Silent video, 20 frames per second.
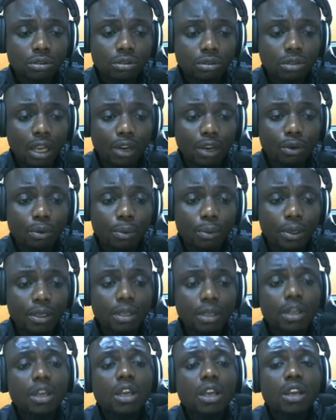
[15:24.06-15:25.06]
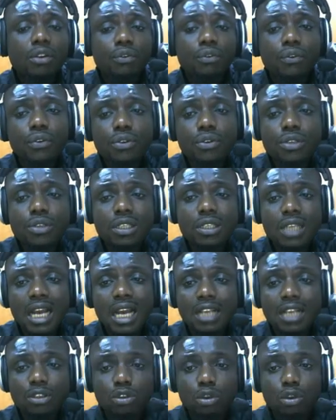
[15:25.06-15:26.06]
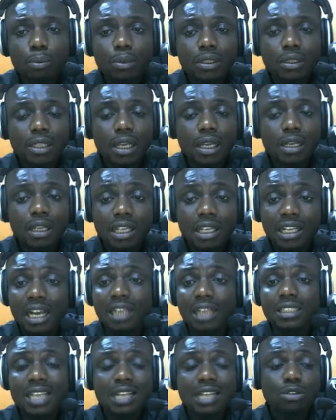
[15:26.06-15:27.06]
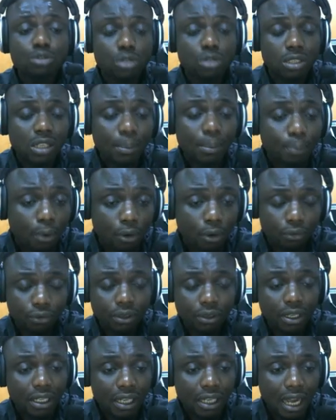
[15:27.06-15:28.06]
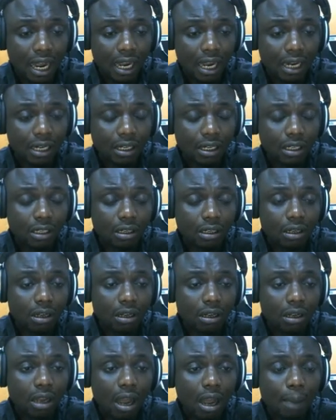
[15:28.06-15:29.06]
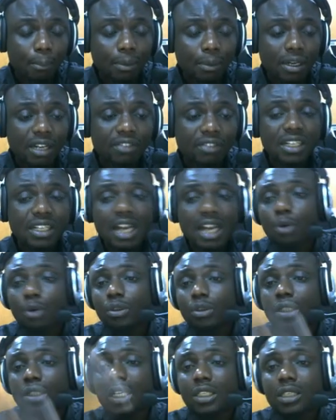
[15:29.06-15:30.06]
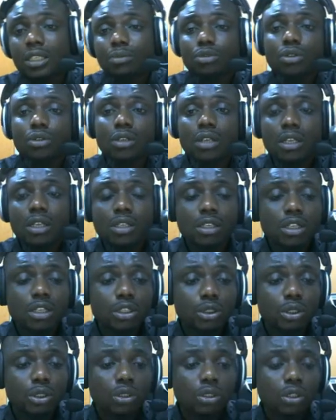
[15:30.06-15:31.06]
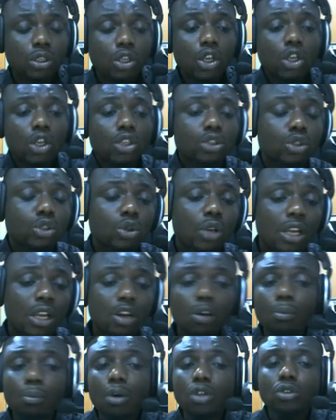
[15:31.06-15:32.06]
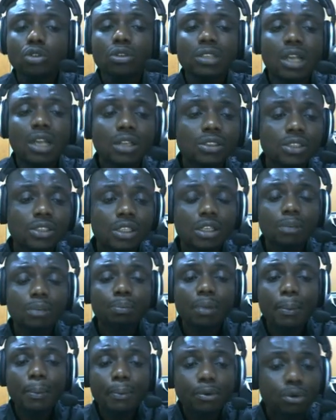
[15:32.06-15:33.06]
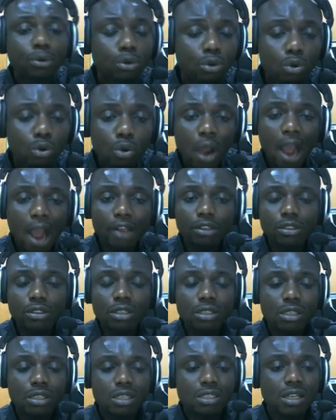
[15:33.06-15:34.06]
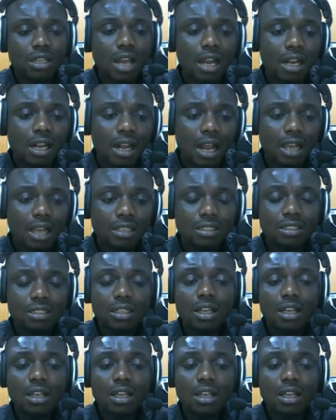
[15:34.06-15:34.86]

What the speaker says: are you with me? He feels this car is automated, he can decide to sleep off in the car and believe the car will take him to the destination. So Elon Musk was now saying people who are using Tesla cars